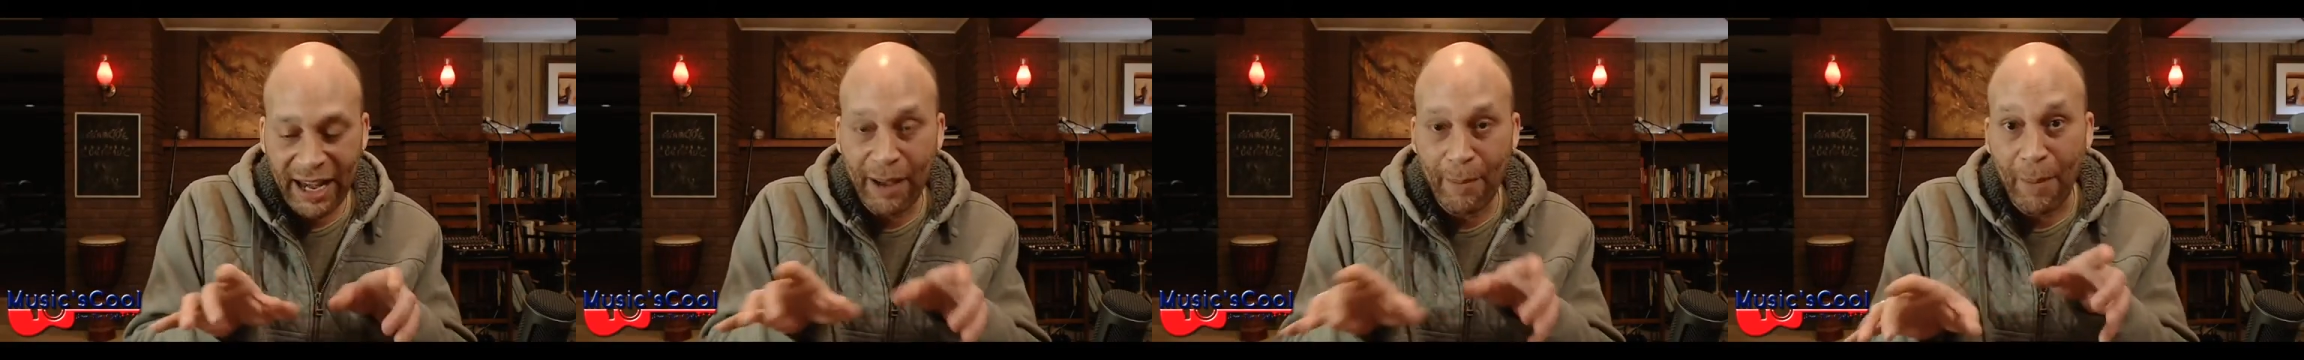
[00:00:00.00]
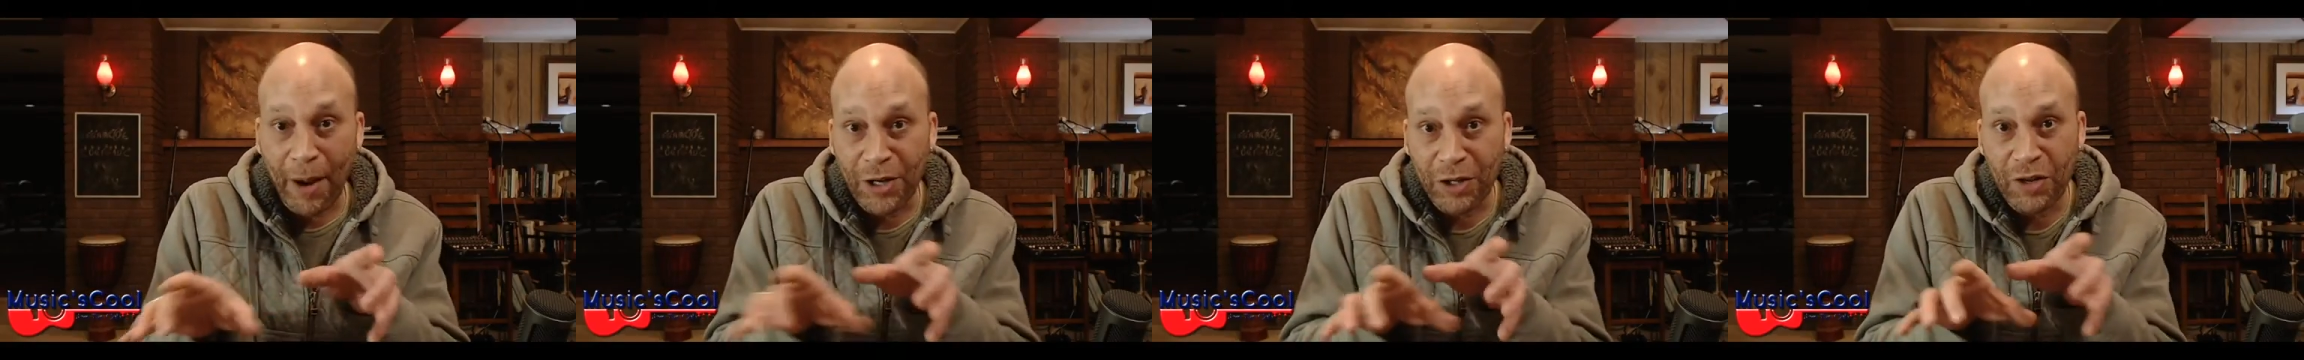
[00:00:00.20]
a
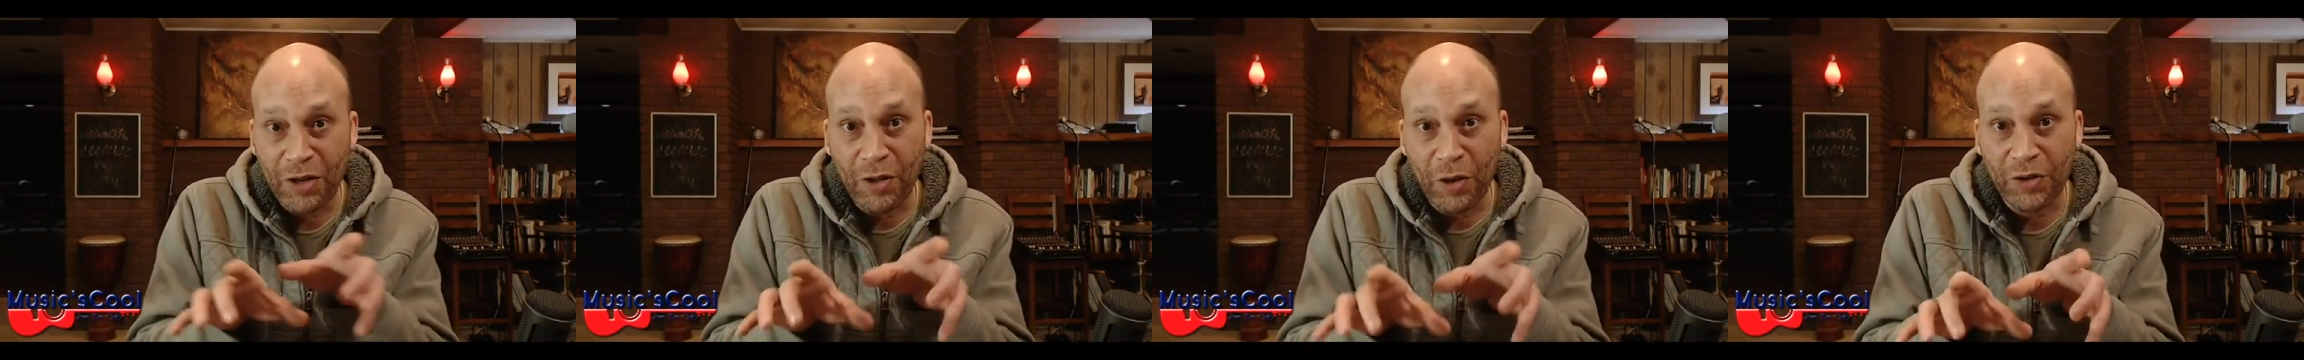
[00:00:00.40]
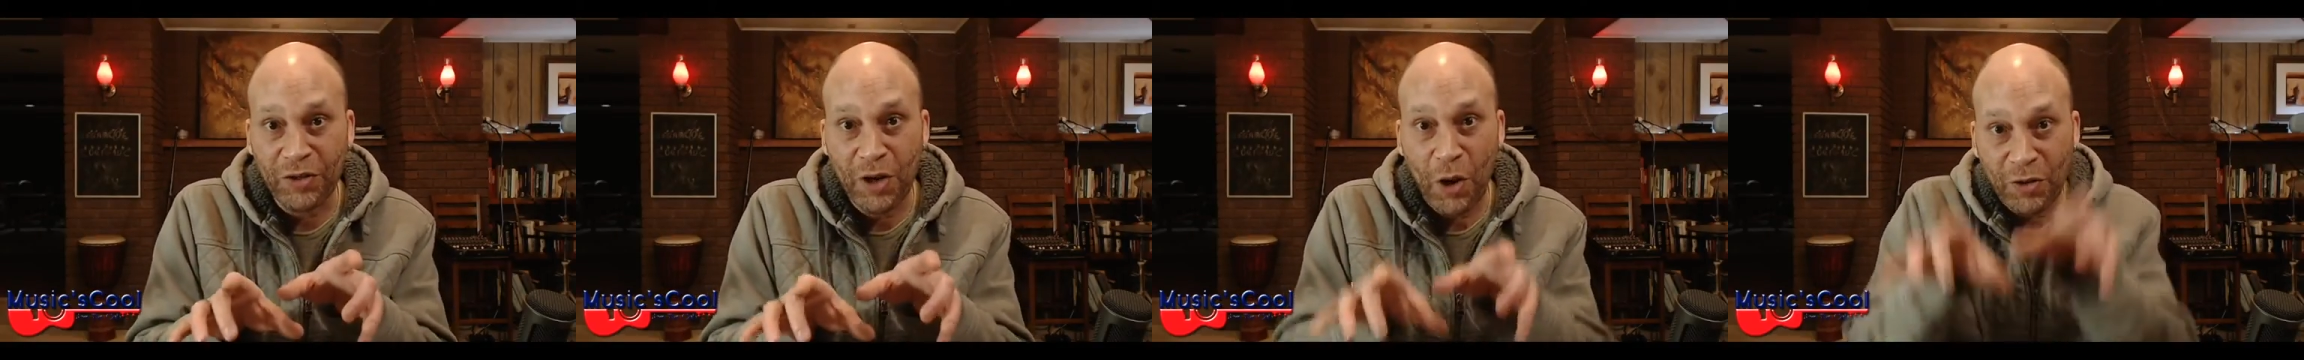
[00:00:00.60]
bunch of
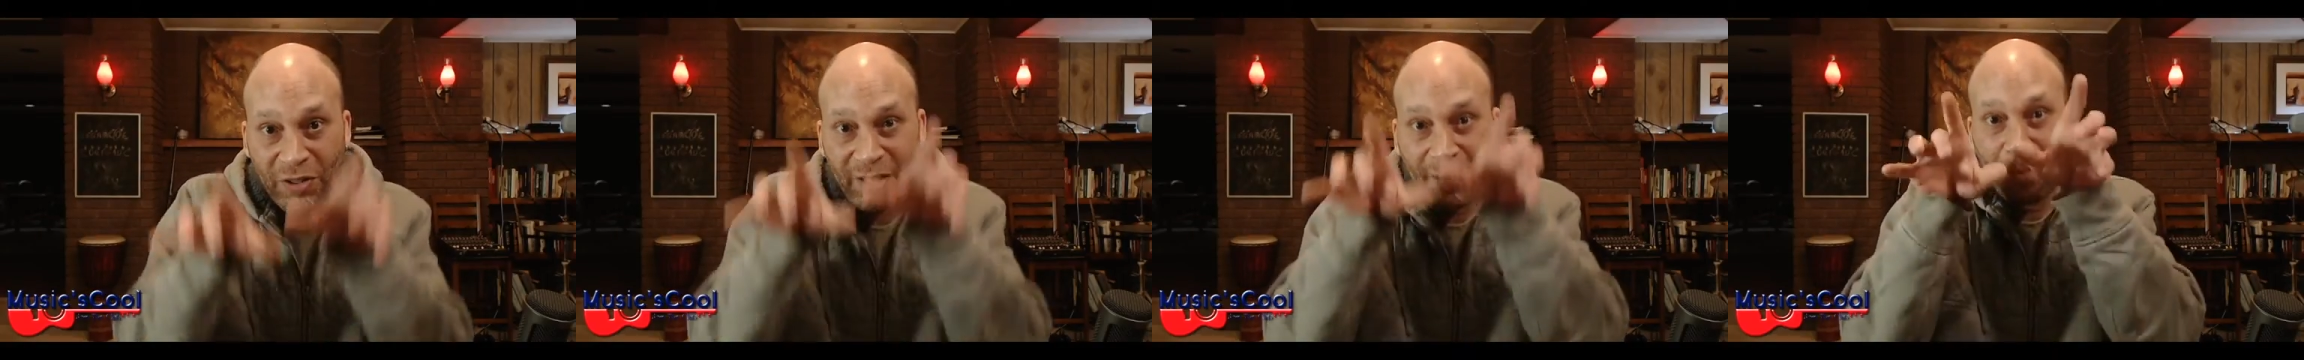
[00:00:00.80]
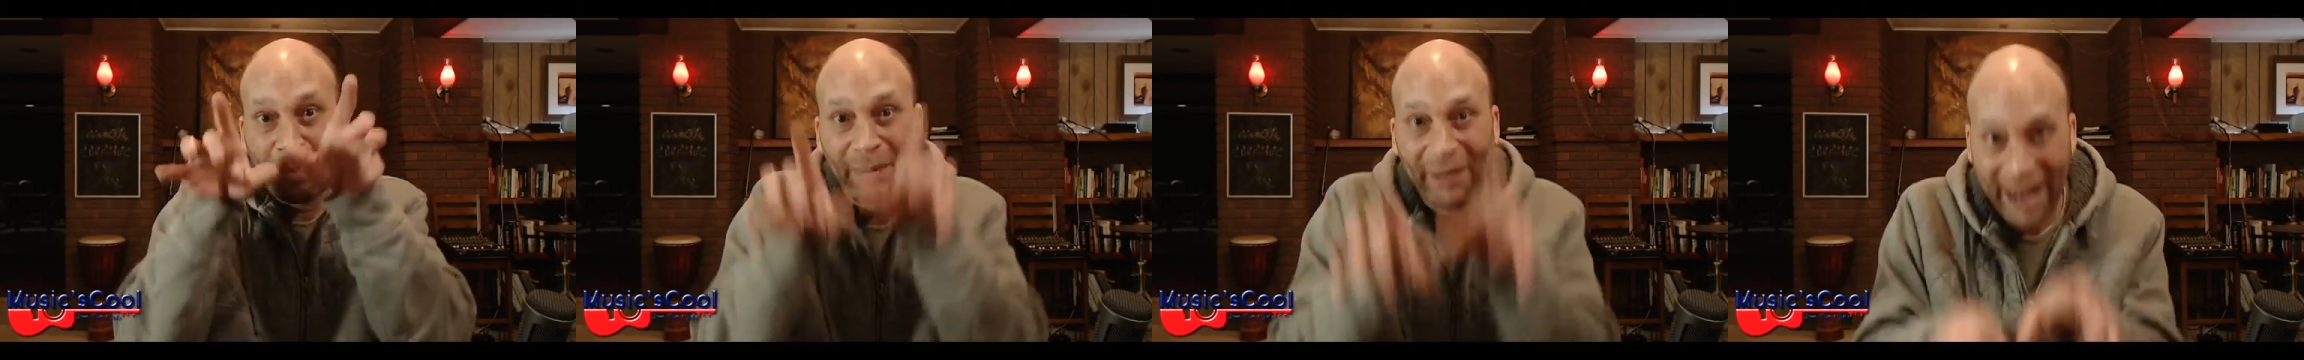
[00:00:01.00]
those notes
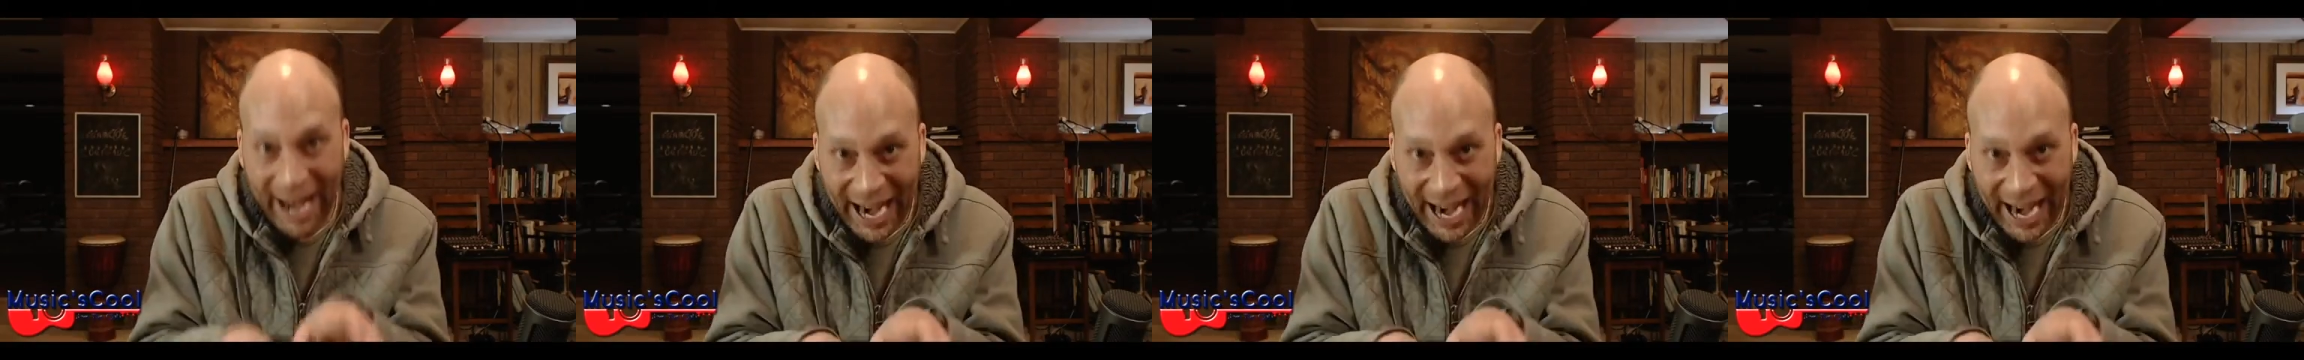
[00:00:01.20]
and playing